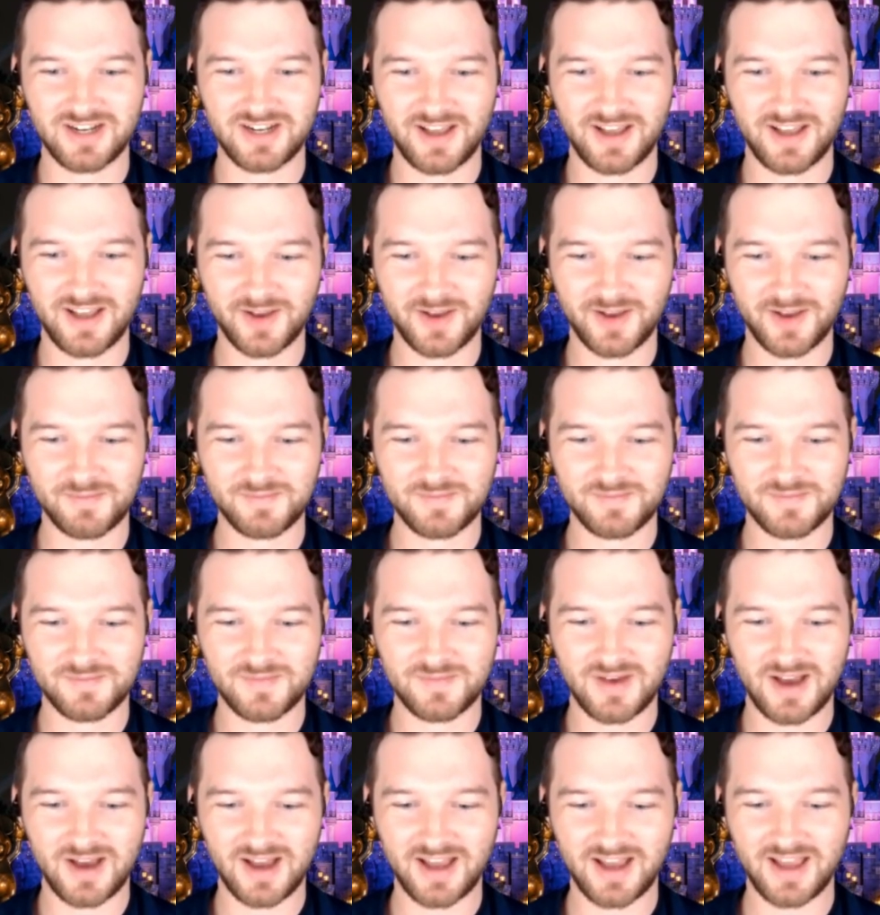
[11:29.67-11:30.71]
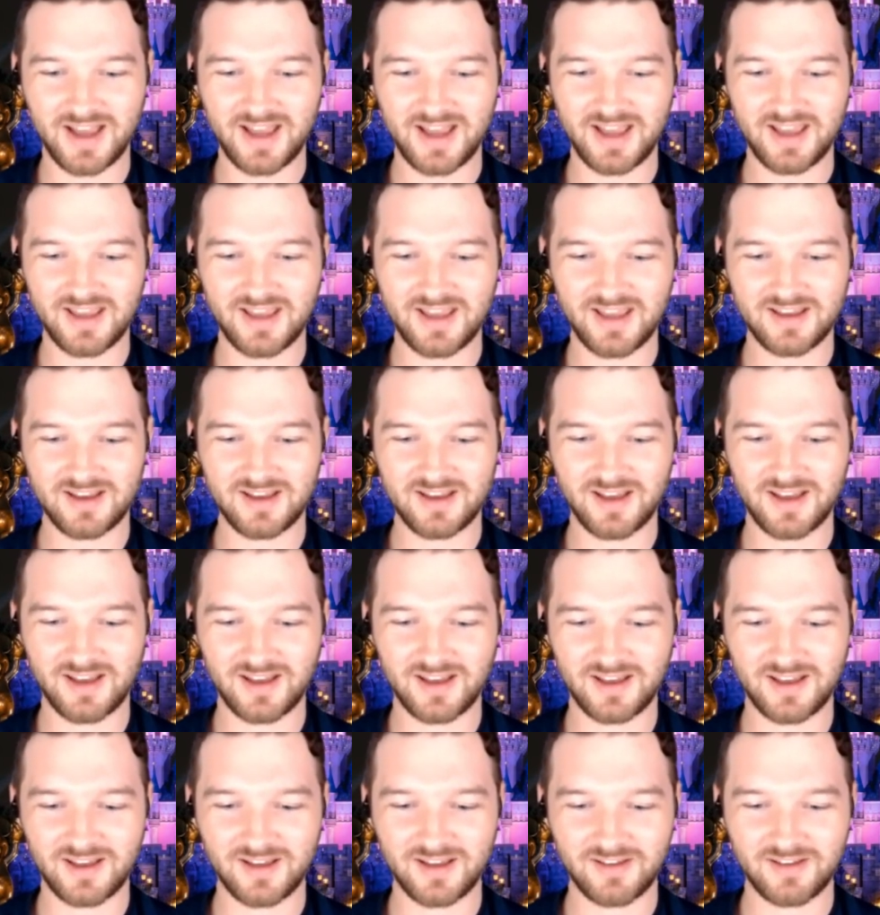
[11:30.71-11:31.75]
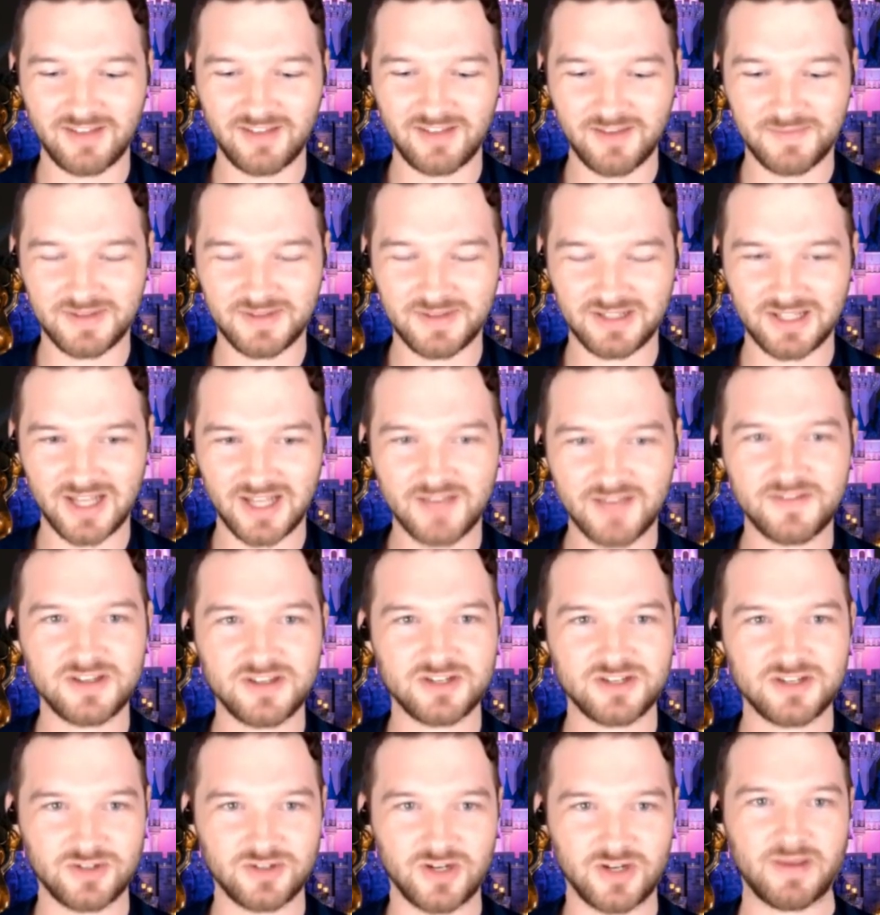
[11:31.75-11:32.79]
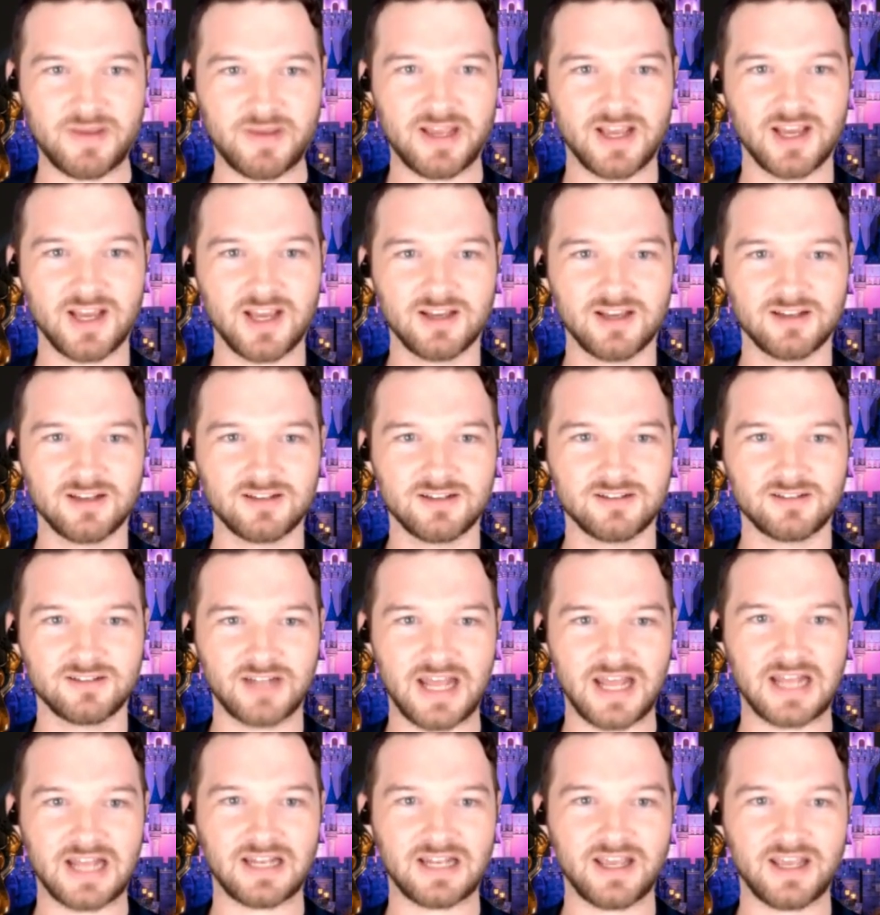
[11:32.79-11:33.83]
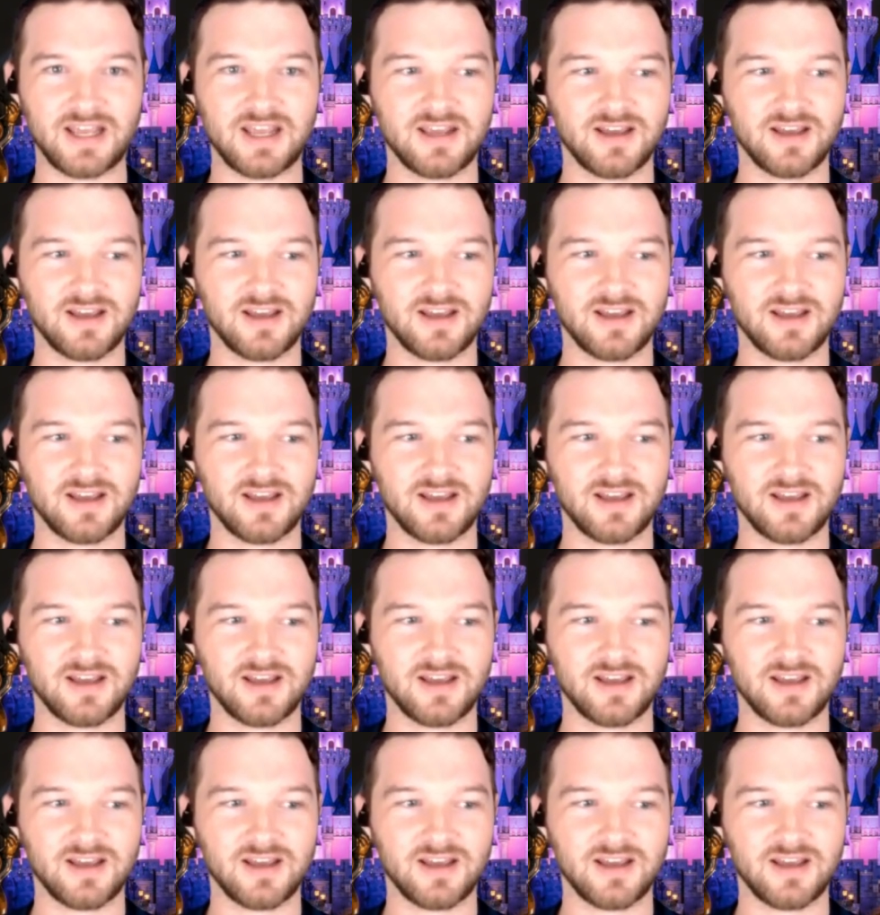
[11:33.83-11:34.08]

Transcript: Um I uh have been loving streaming mm-hmm. lately.